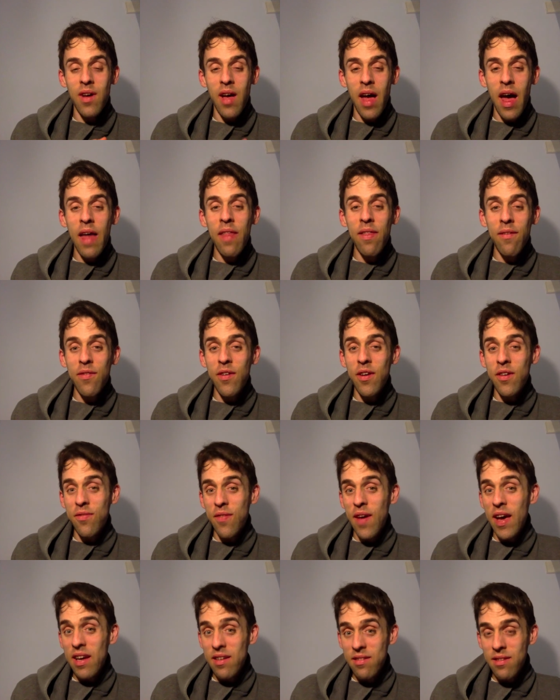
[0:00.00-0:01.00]
at the first
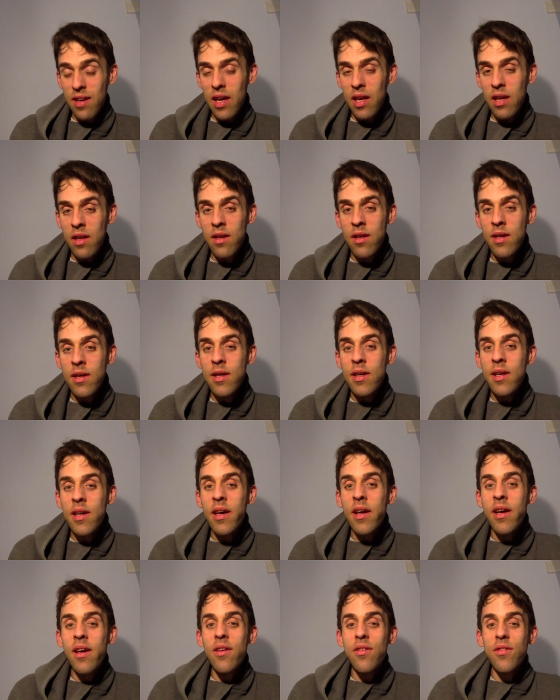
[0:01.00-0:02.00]
vaccine.
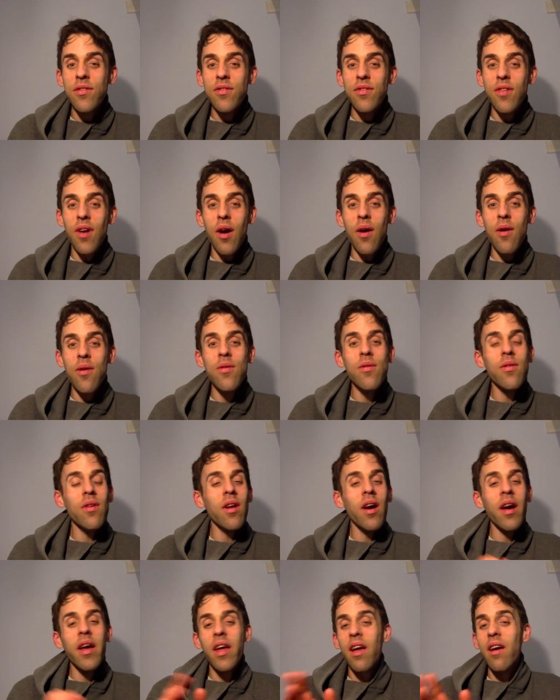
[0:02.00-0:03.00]
So,
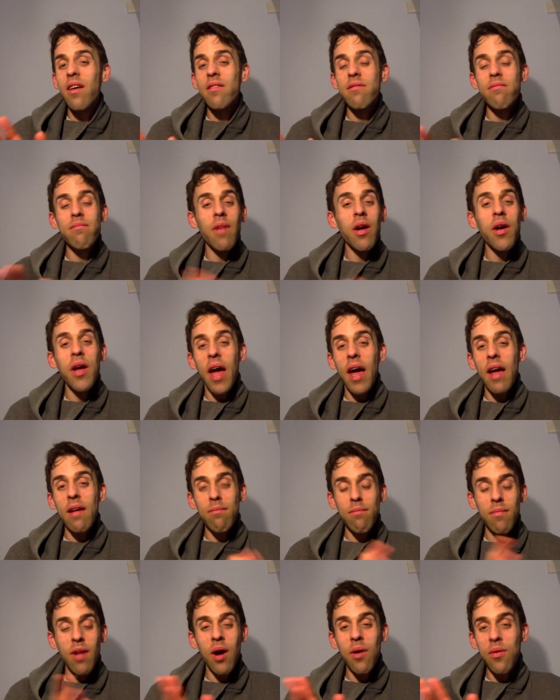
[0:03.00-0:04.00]
like, okay,
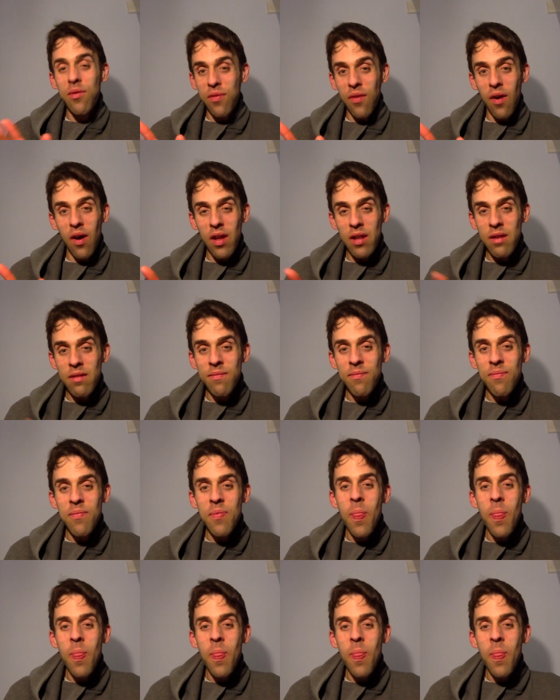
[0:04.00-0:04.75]
I was fine